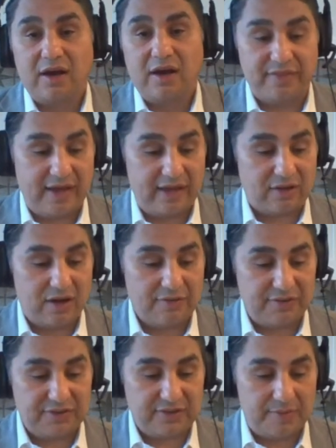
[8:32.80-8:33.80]
on that
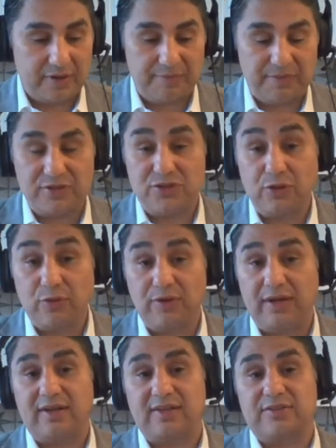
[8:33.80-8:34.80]
conference coming up in
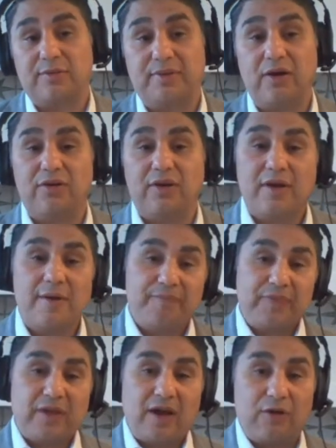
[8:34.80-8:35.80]
June, and it's about
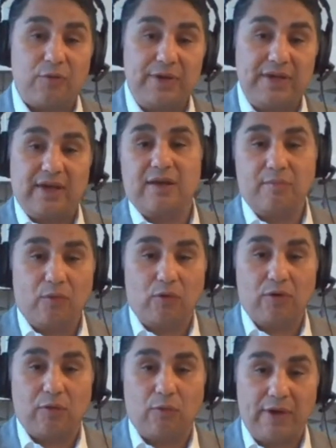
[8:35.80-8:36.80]
how do we get
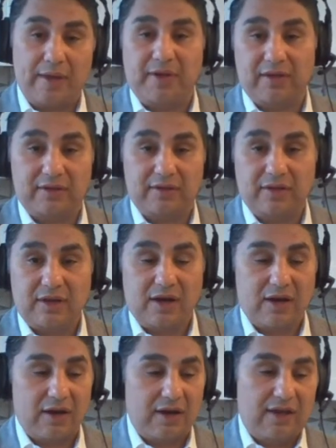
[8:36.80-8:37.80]
more women
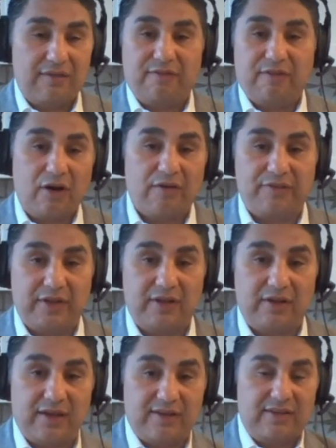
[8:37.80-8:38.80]
uh, involved
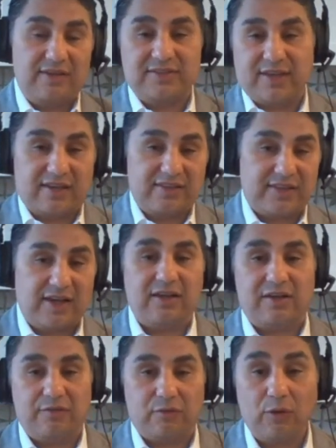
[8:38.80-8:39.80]
in, in these
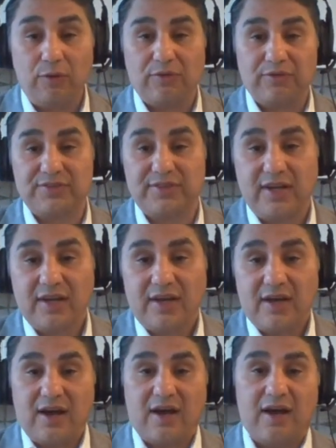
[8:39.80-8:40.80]
executive roles
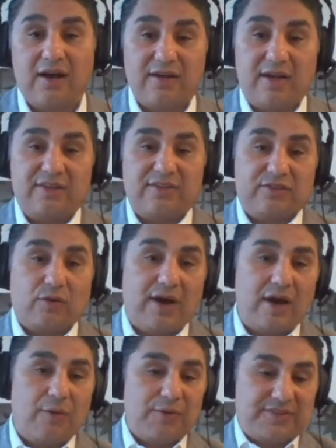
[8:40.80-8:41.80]
uh, and so
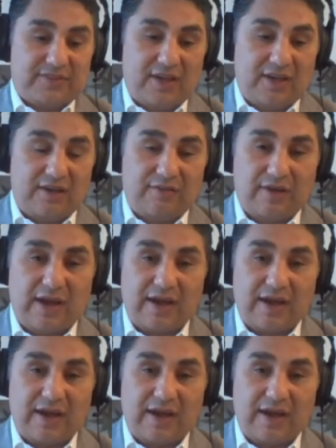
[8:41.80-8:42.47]
I always say